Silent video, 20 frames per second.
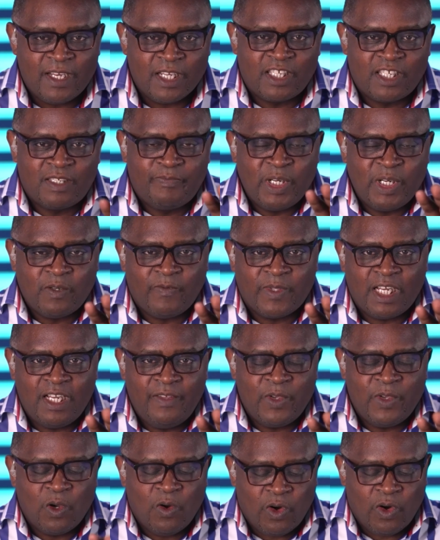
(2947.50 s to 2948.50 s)
Spirit of the
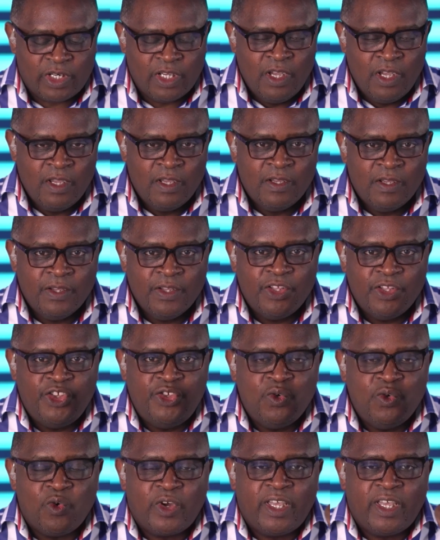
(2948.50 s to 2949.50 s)
living God,
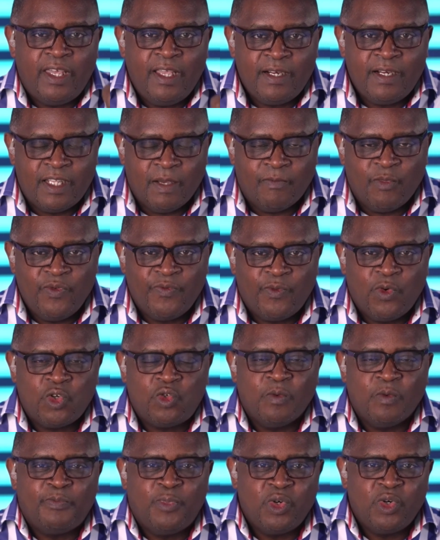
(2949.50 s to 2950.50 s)
you kill them. You've got to
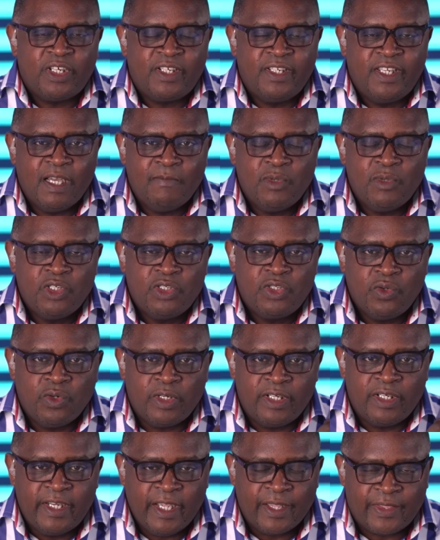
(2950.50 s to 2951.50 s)
put them to
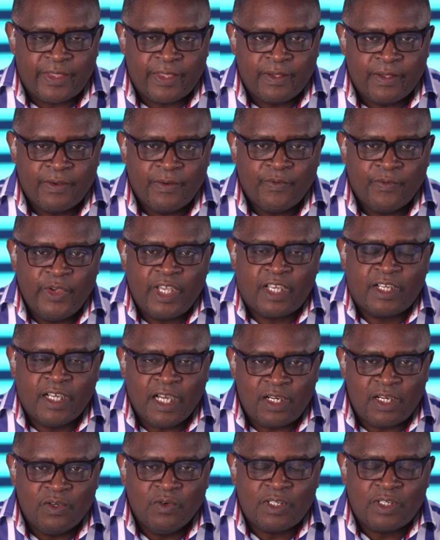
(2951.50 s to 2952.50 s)
death. We
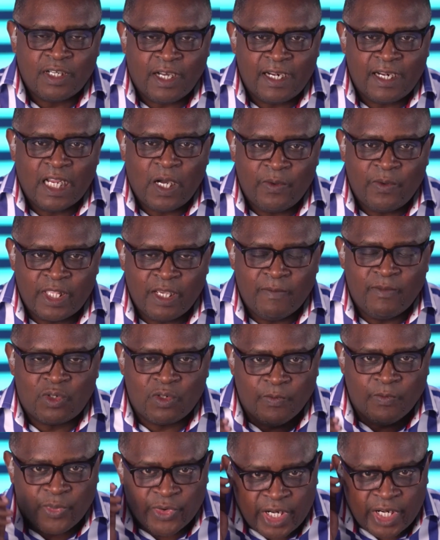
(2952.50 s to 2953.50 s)
cannot allow them to
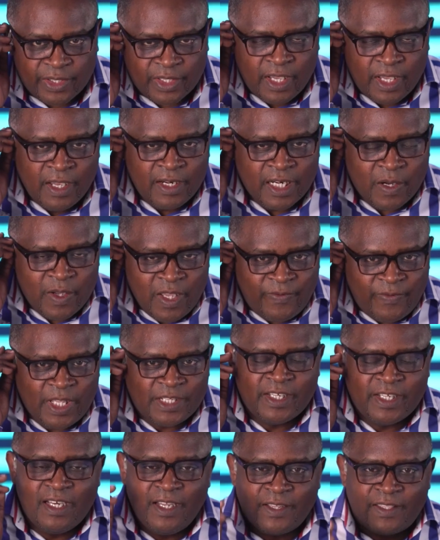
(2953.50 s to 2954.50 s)
breathe. Now, if there's
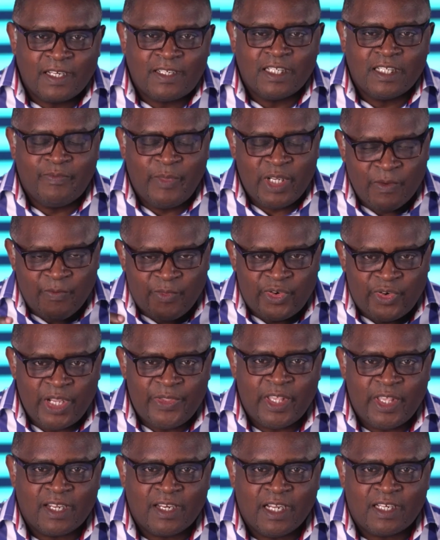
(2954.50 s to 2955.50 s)
anything that has been
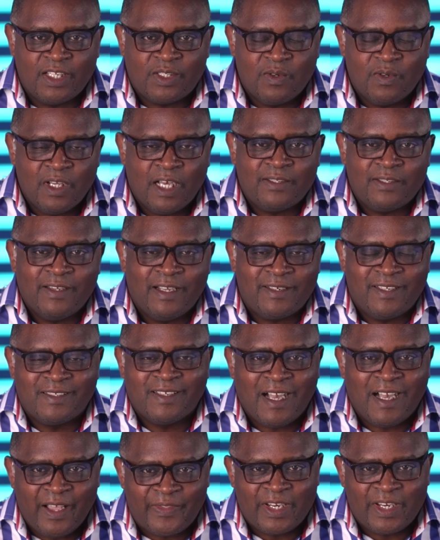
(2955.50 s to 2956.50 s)
breathing that is
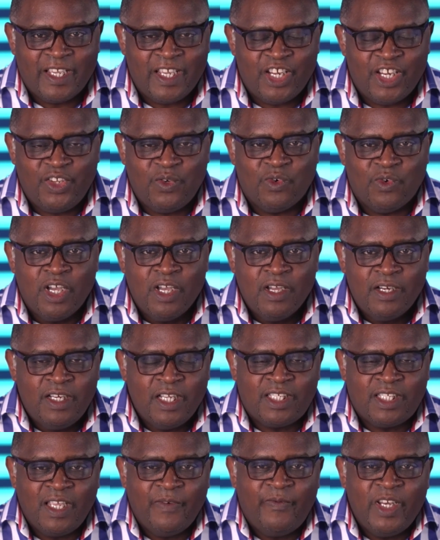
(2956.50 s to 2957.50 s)
earthly in you,
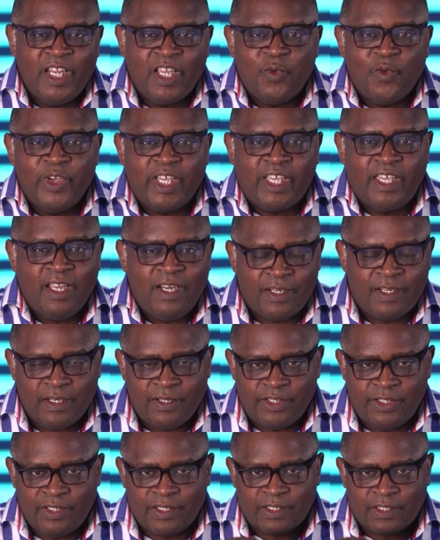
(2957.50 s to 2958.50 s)
this evening we kill it in
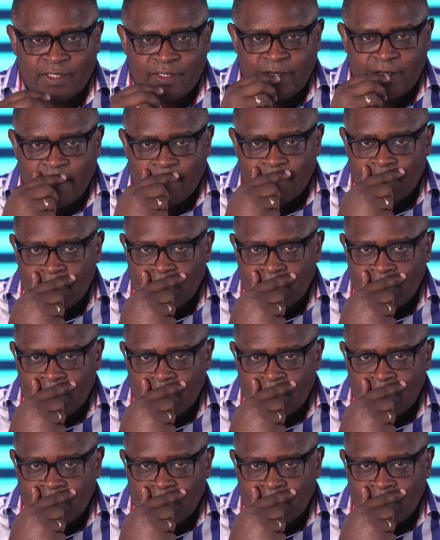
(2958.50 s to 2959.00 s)
Jesus' name.